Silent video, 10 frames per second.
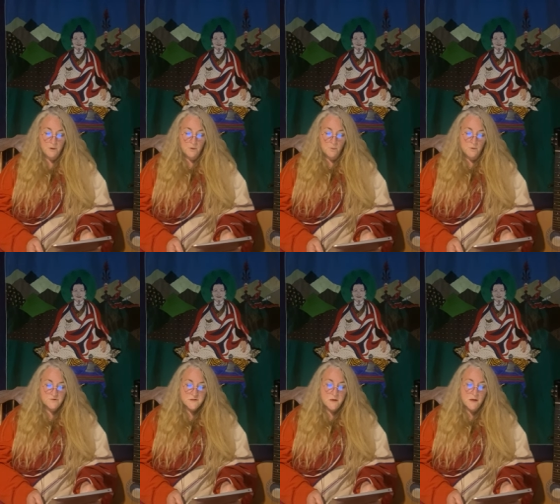
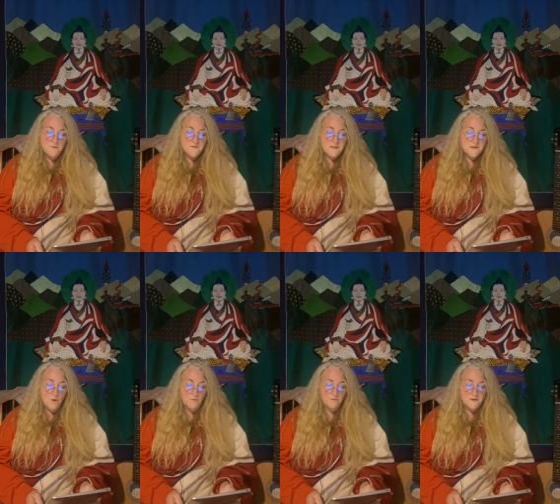which serves its
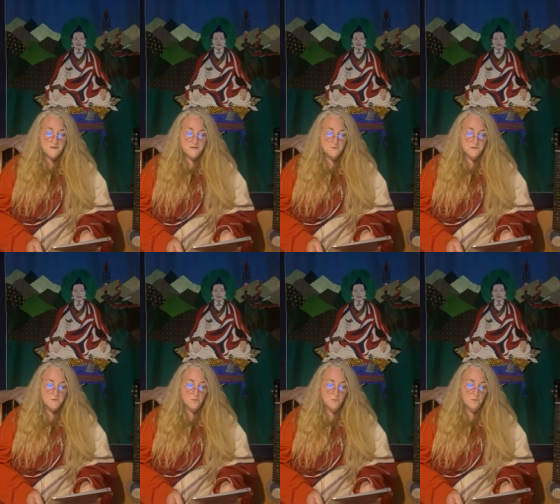office to us
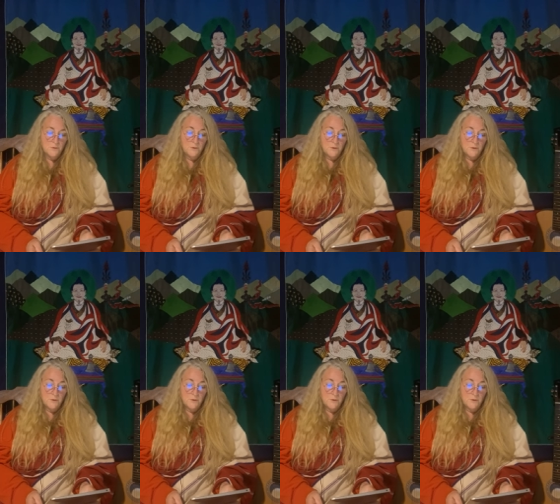all,